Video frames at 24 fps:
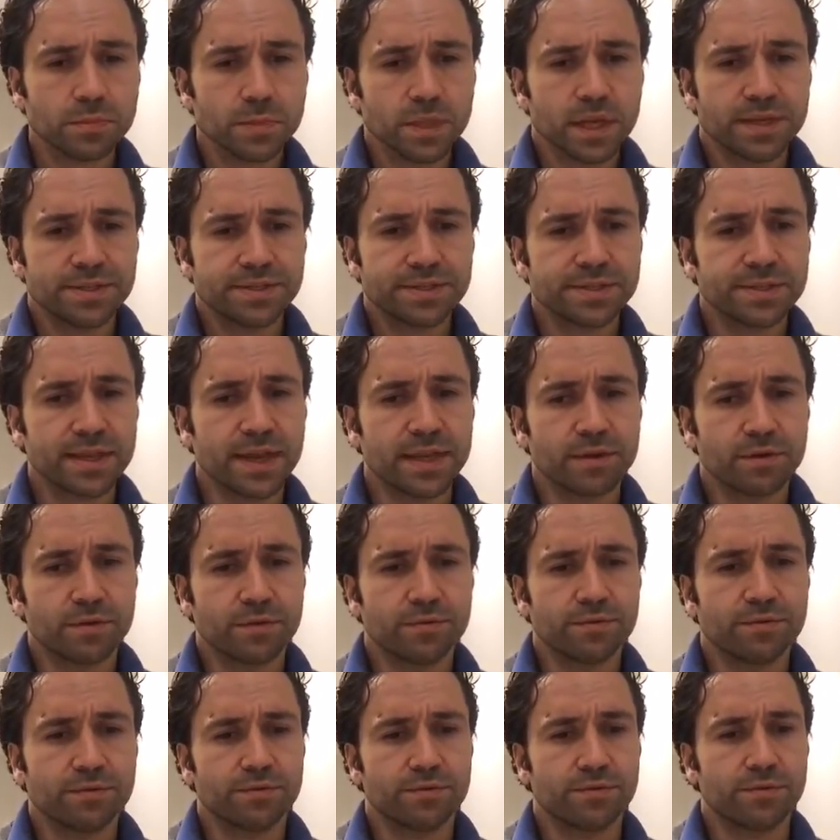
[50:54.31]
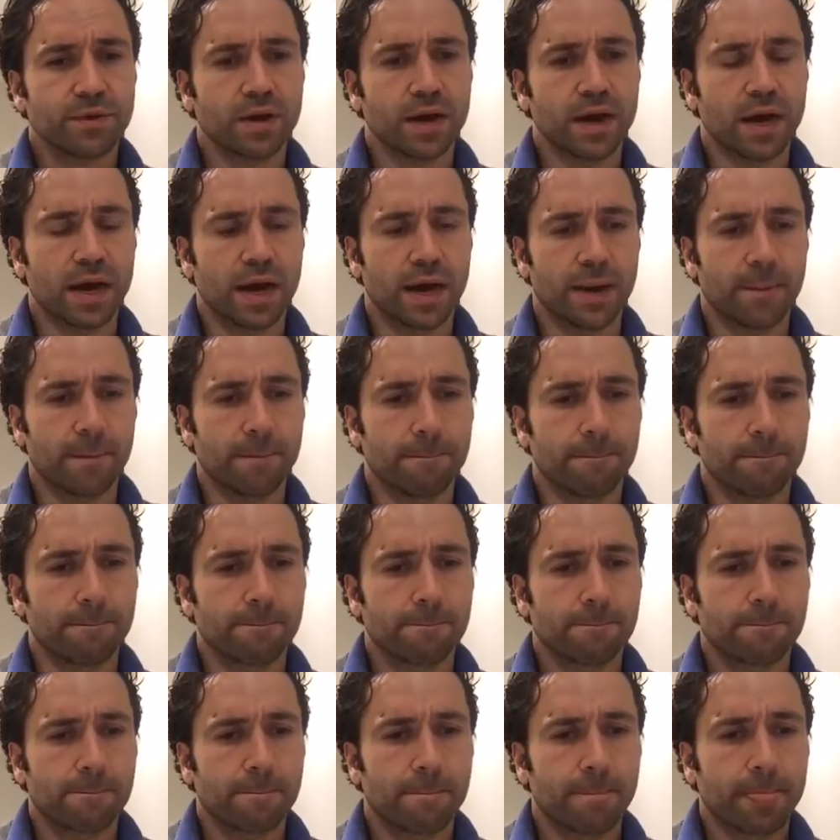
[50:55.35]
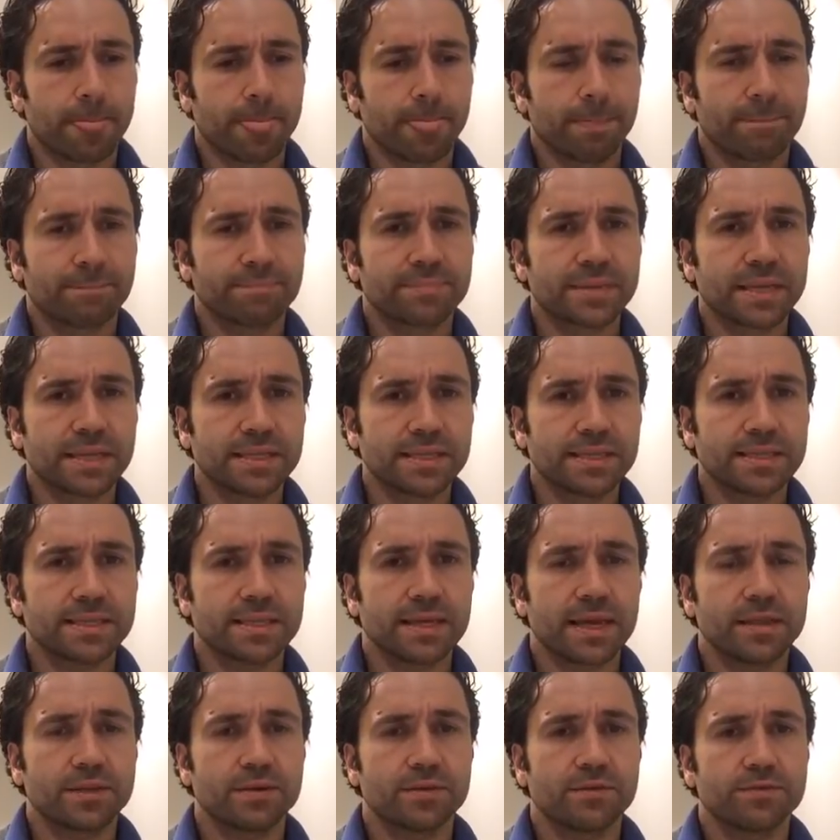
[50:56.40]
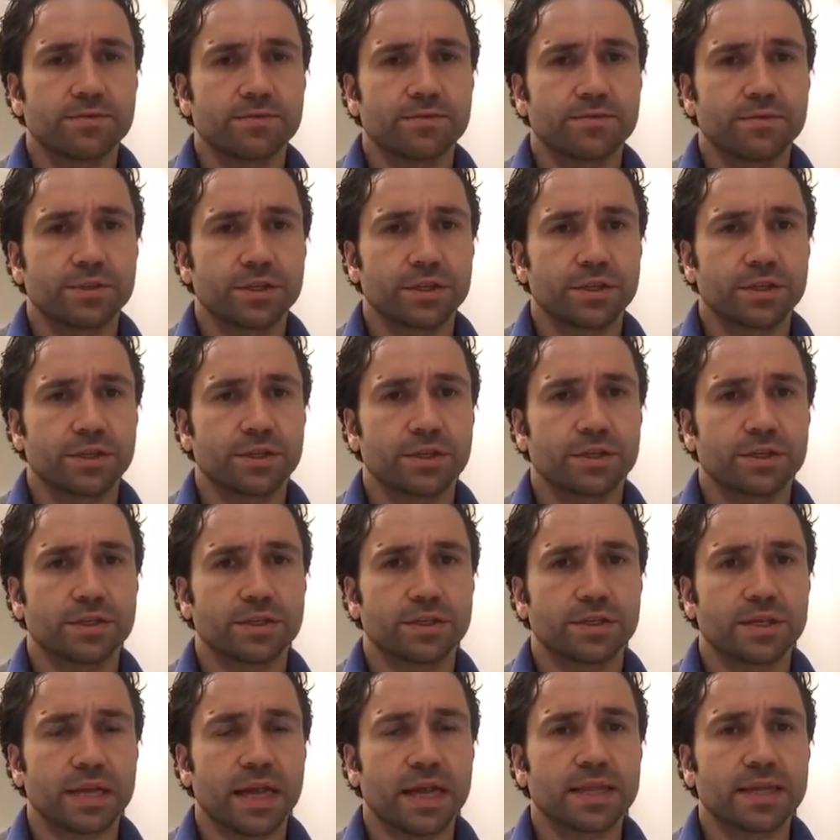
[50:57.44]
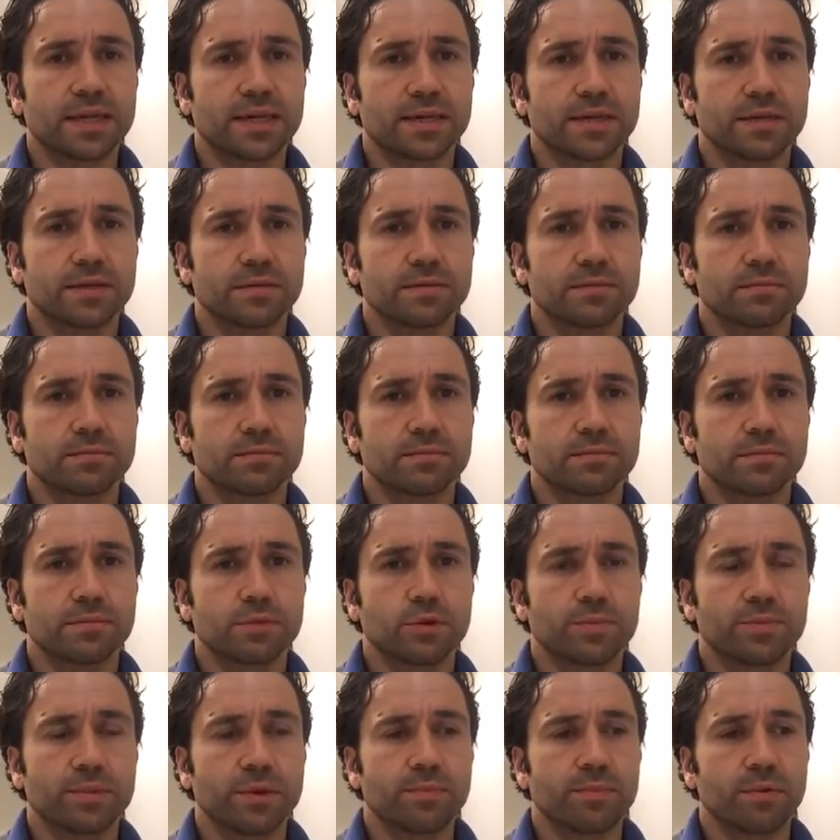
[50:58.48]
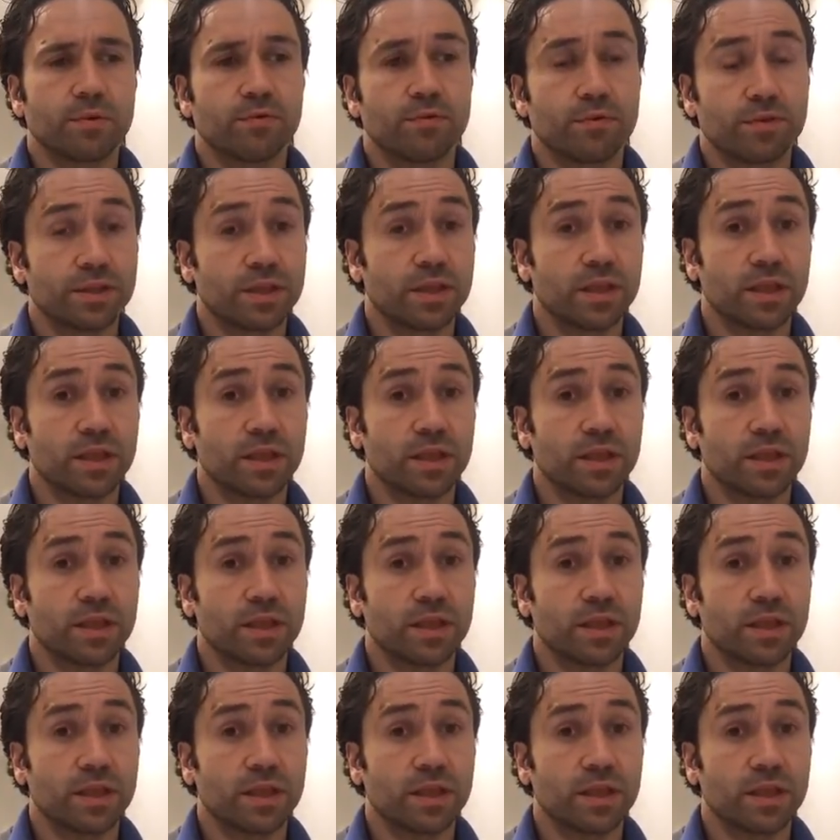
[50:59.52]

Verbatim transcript: instead of, um, instead of just selling to people for their